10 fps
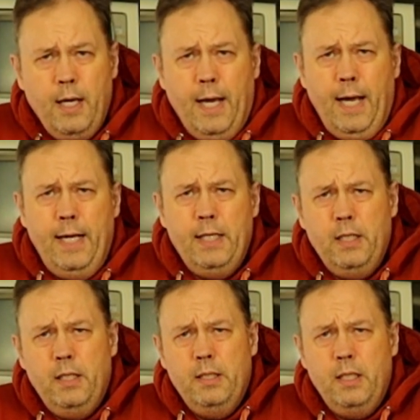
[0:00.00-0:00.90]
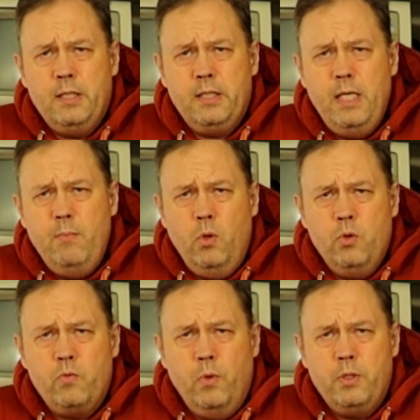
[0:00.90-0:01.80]
And the
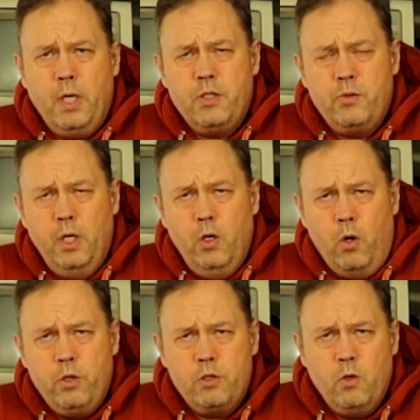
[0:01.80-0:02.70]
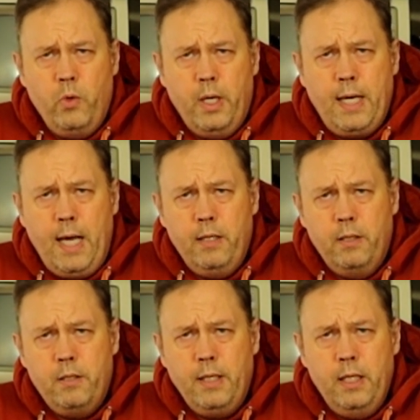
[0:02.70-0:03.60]
CMOS was actually locked, so we
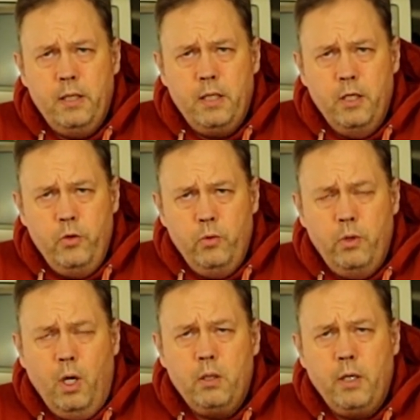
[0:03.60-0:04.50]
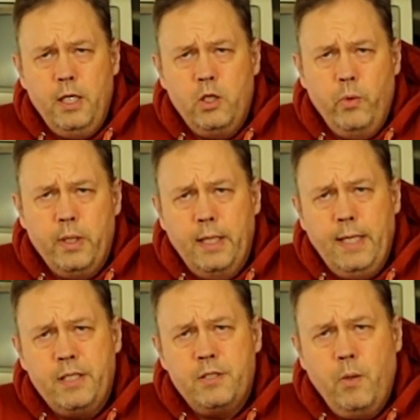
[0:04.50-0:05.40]
can't enter new data into it, and
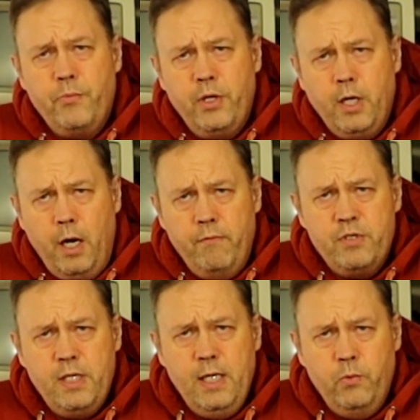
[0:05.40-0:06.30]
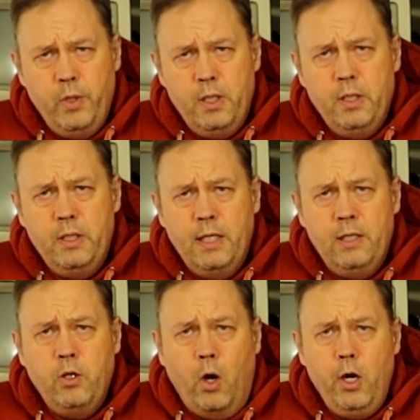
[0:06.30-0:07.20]
that's something I've seen with the
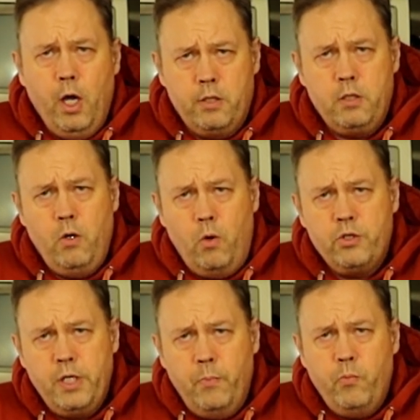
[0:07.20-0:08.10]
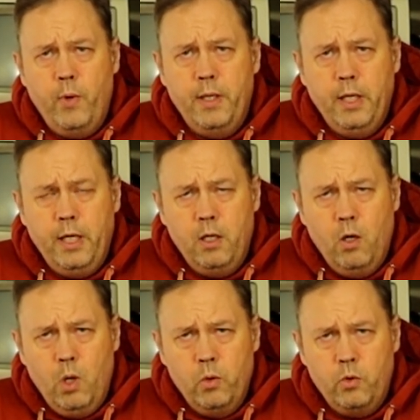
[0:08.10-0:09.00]
Dallas clock chip. When they
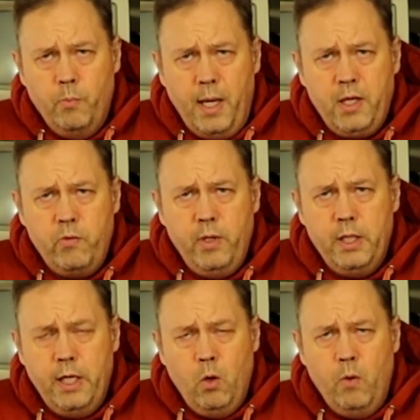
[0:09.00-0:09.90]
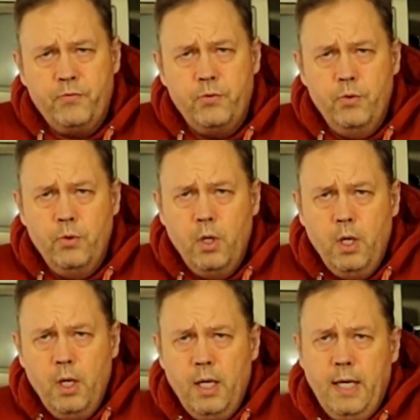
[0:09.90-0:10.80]
go out of battery, they often
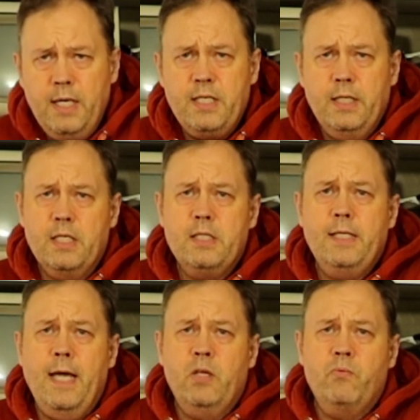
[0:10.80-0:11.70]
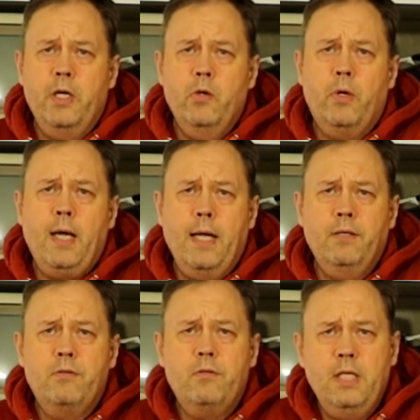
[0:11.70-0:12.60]
is in a state where you
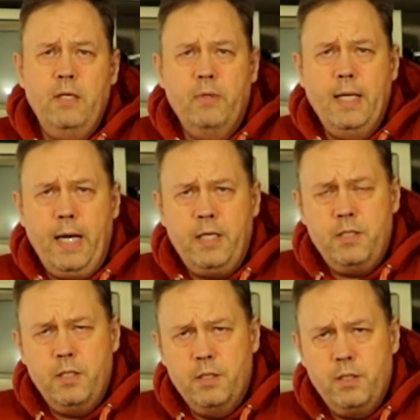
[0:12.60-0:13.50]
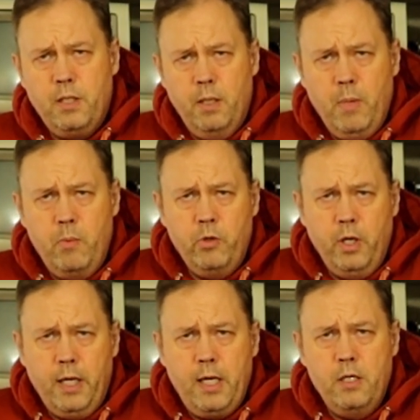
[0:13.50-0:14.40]
can't even access the memory
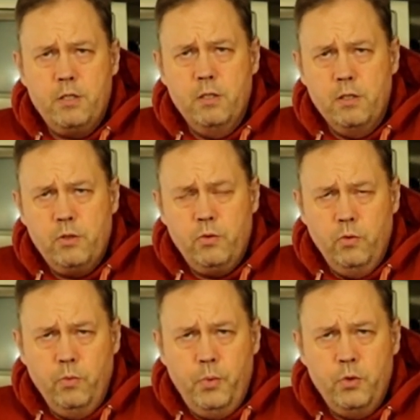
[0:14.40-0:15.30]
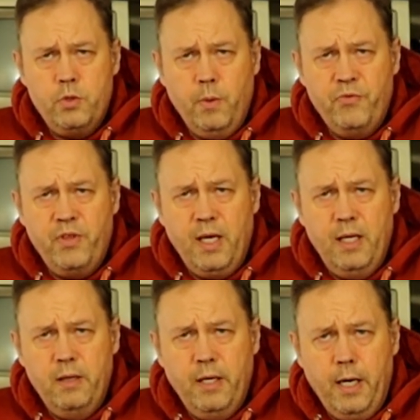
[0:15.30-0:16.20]
locations to put something
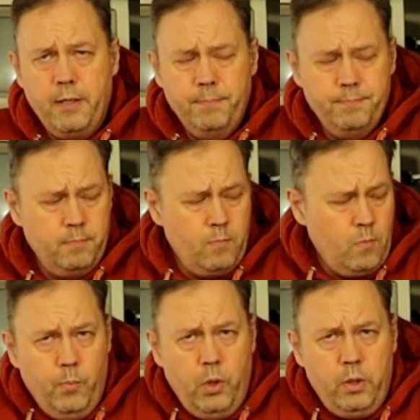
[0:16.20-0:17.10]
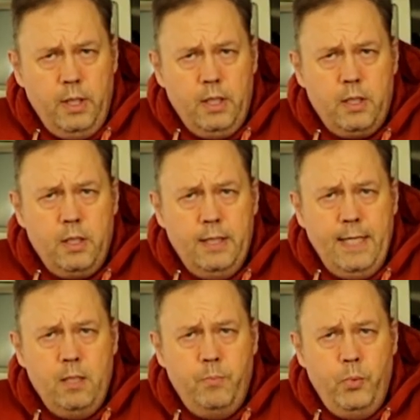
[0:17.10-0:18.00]
in there. But it
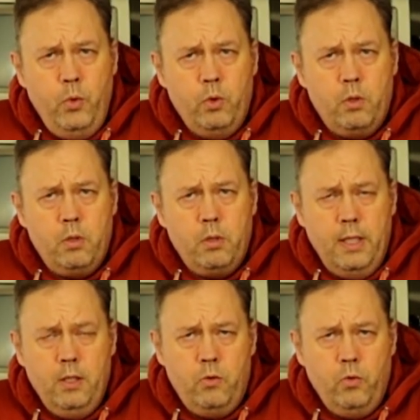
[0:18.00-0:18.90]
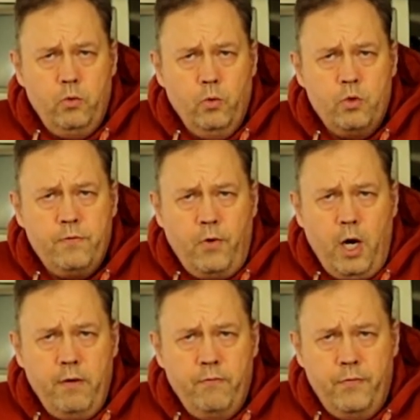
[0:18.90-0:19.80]
did boot into DOS
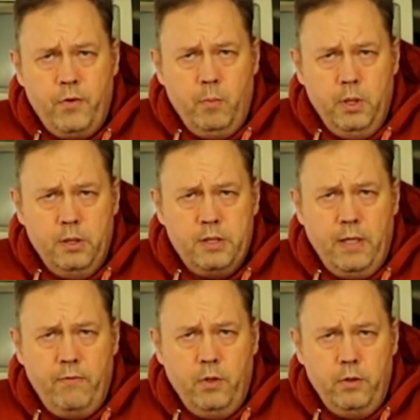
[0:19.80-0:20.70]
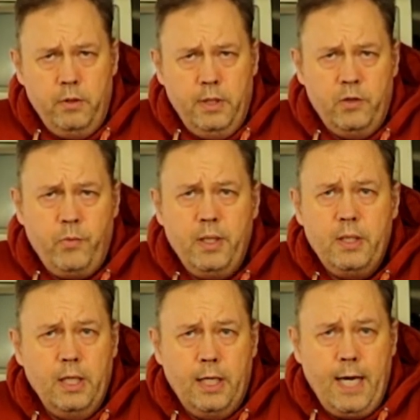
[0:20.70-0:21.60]
5 from a
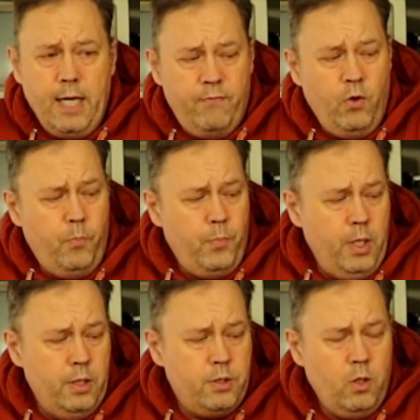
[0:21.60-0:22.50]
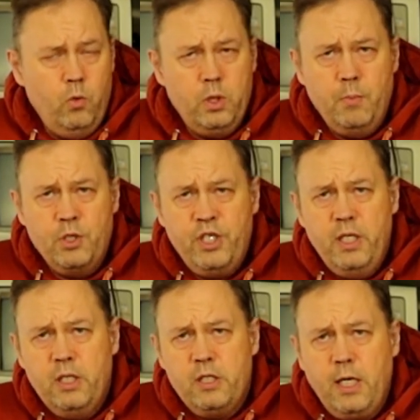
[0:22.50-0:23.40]
720K floppy, so the
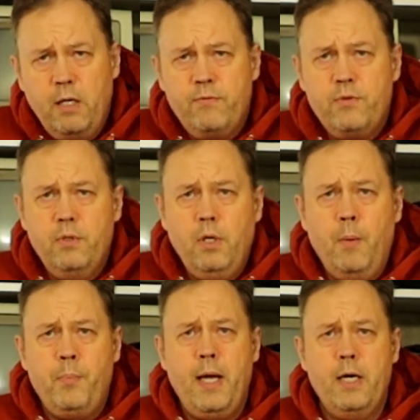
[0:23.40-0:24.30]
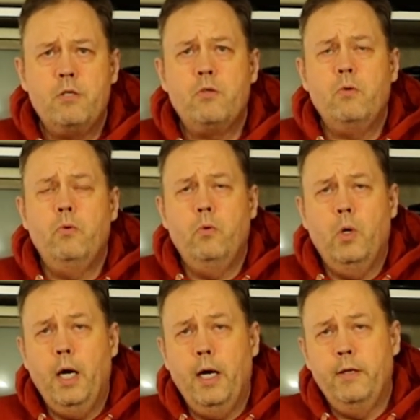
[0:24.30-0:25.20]
machine itself appears
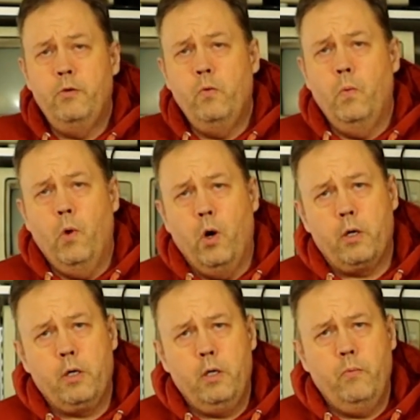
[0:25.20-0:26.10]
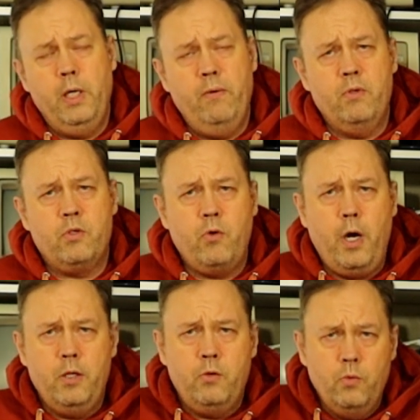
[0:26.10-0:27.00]
to work. We even
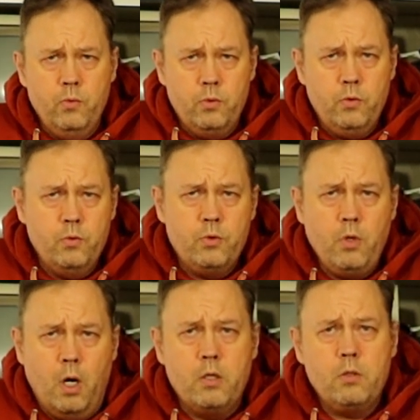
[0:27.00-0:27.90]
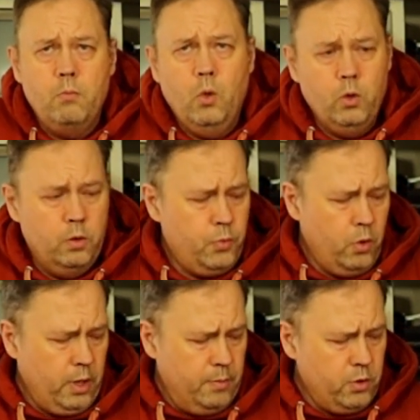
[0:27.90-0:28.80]
tried to start some old
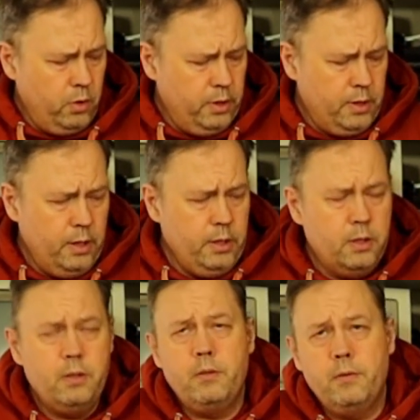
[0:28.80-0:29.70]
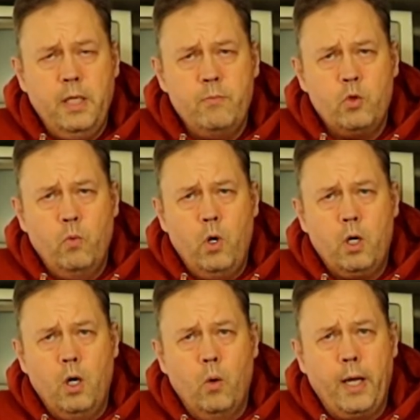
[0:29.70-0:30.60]
programs on it, and it seems to
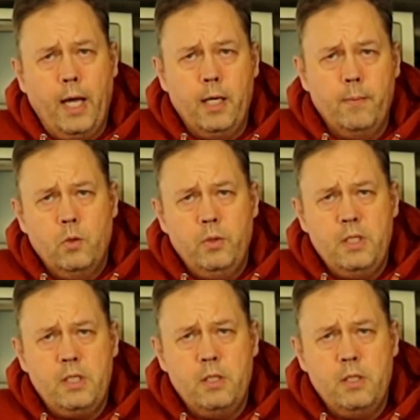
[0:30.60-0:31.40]
work okay. So this